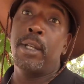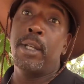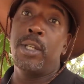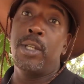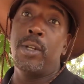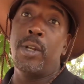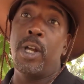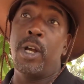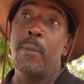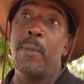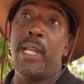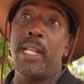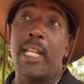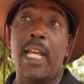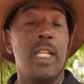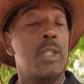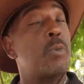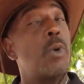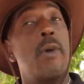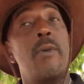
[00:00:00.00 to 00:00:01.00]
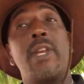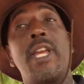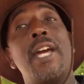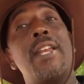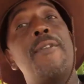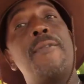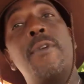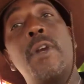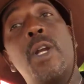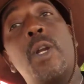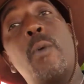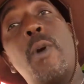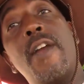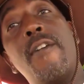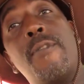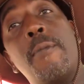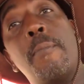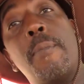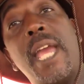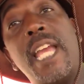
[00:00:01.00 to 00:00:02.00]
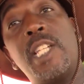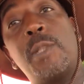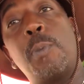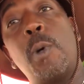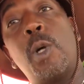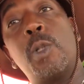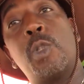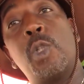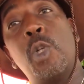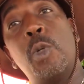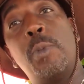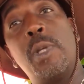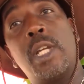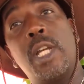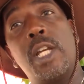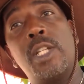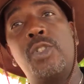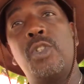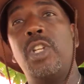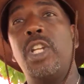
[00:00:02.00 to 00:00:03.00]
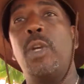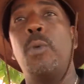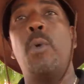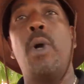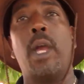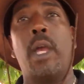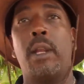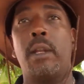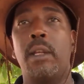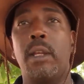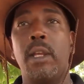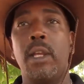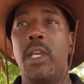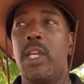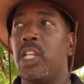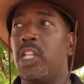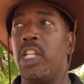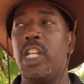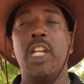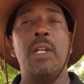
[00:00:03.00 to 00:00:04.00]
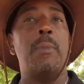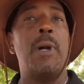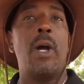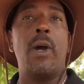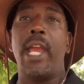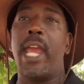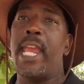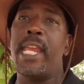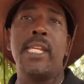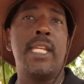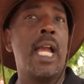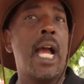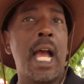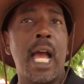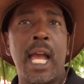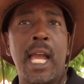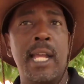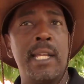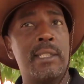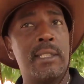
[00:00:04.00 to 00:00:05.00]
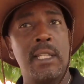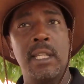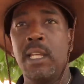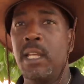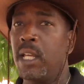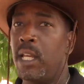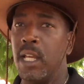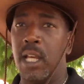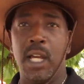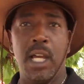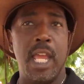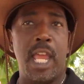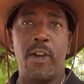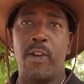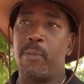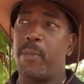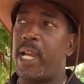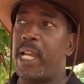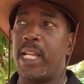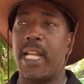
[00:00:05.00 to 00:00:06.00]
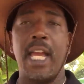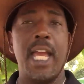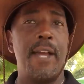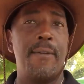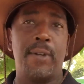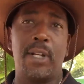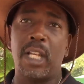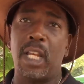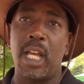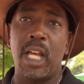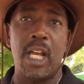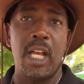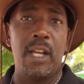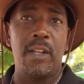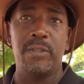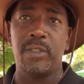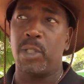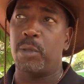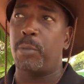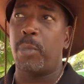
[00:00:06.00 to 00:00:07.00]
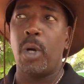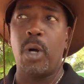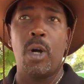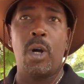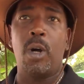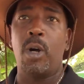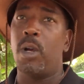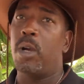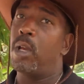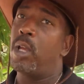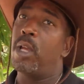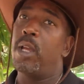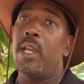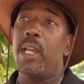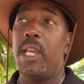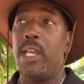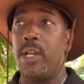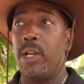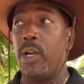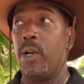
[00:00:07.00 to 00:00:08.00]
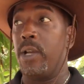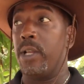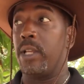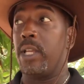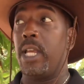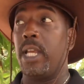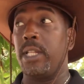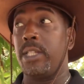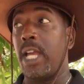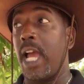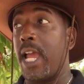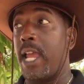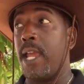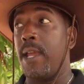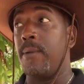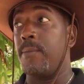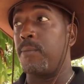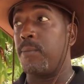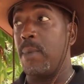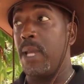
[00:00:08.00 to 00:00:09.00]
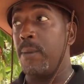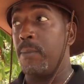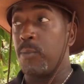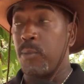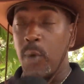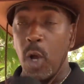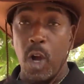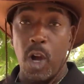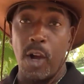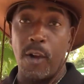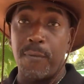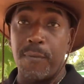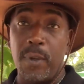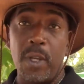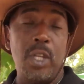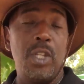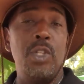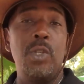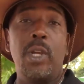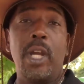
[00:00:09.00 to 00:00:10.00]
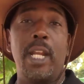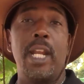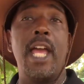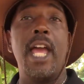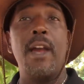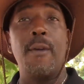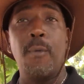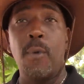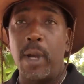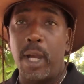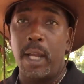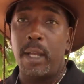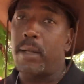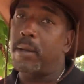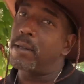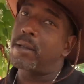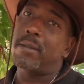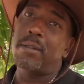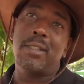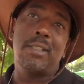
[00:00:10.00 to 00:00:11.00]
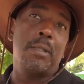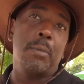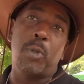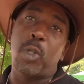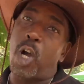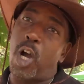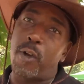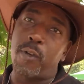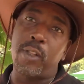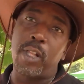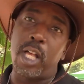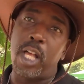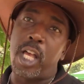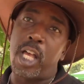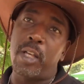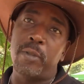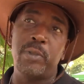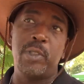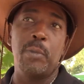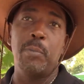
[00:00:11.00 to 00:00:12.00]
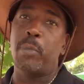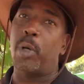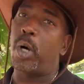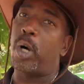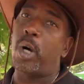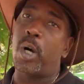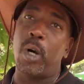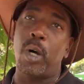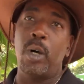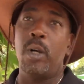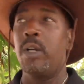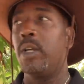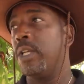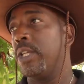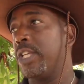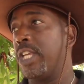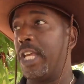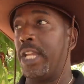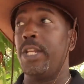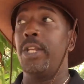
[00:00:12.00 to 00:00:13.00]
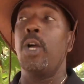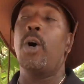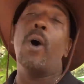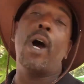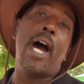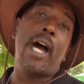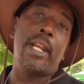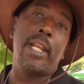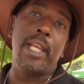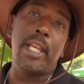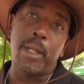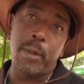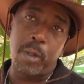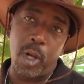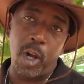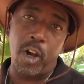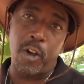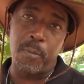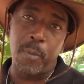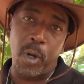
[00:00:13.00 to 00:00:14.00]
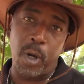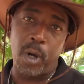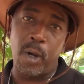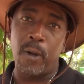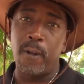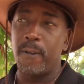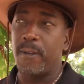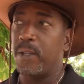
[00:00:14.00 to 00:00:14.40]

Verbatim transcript: You know what I mean? That's why we kind of veered away from baseball too, because you need what? You need about eight guys. Uh, everybody got to have gloves and a ball. You know, and and, tight, and, and golf, you got to have what? Some golf clubs, ball. You got to know how to hit a golf ball.